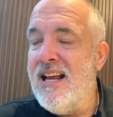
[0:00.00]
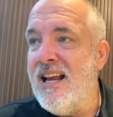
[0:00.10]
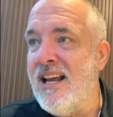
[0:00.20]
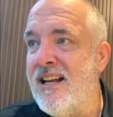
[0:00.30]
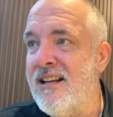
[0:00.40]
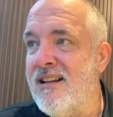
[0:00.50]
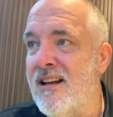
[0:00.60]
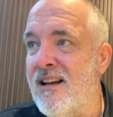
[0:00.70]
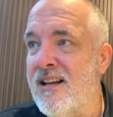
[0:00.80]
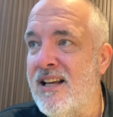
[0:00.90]
And
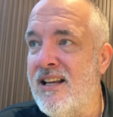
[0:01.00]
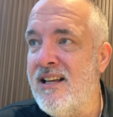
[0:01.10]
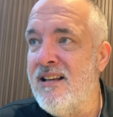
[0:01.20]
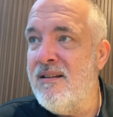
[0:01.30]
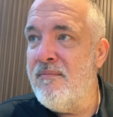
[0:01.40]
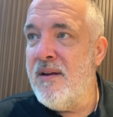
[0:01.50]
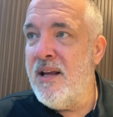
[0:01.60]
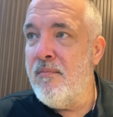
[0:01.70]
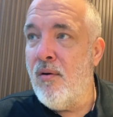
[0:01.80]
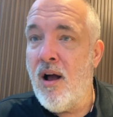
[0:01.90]

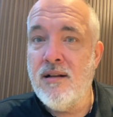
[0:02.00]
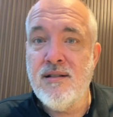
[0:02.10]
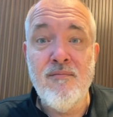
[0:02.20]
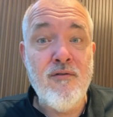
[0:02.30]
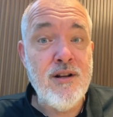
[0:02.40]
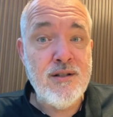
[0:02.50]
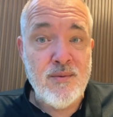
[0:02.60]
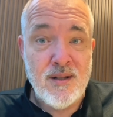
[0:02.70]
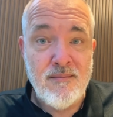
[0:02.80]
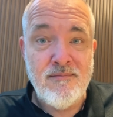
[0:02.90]
he brought some friends
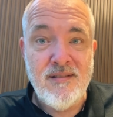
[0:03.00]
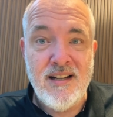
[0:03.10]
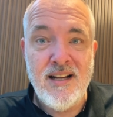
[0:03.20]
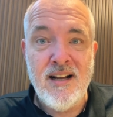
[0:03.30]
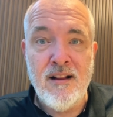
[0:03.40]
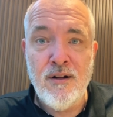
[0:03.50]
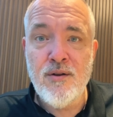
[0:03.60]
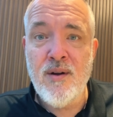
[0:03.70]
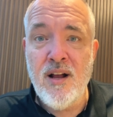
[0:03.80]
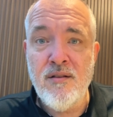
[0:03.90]
with him. And I looked
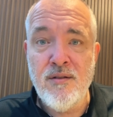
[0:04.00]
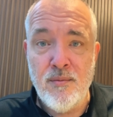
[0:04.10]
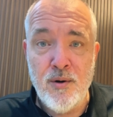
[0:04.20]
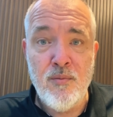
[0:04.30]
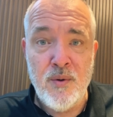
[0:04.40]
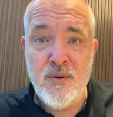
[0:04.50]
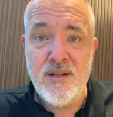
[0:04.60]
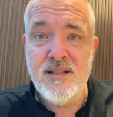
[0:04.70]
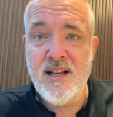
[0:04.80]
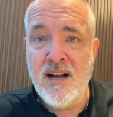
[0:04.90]
around the room. We were
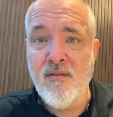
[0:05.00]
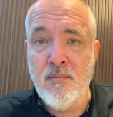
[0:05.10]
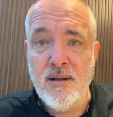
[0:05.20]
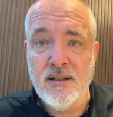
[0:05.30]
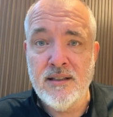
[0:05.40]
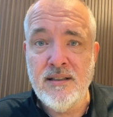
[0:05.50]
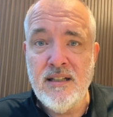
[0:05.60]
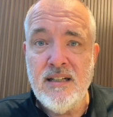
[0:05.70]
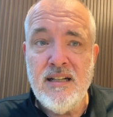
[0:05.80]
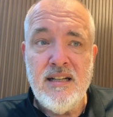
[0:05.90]
inside of a building,
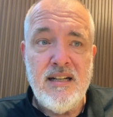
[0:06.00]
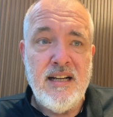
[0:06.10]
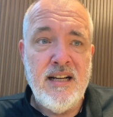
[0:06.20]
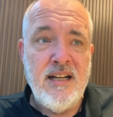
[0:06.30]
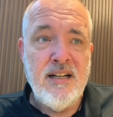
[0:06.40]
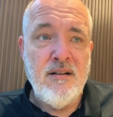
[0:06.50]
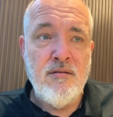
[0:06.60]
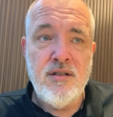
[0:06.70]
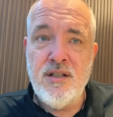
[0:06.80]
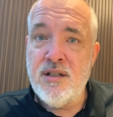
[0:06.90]
and it
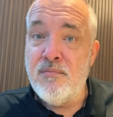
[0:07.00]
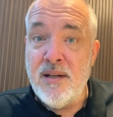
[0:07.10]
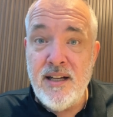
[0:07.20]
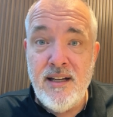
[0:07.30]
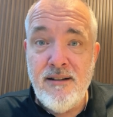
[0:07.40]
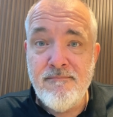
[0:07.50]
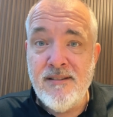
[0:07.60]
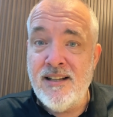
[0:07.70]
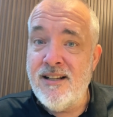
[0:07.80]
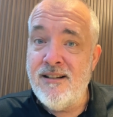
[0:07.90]
was just me
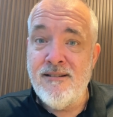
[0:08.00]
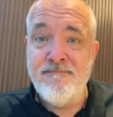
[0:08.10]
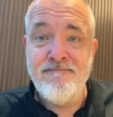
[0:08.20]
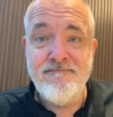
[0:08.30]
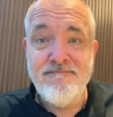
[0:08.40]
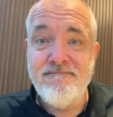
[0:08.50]
and